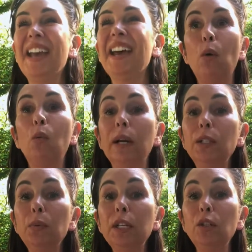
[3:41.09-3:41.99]
Now, once
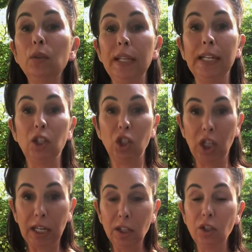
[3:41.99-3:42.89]
we do the
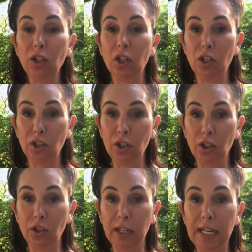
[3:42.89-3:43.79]
exchange
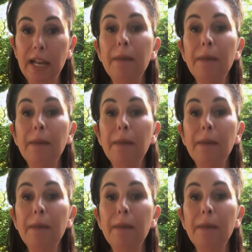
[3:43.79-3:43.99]
surgery,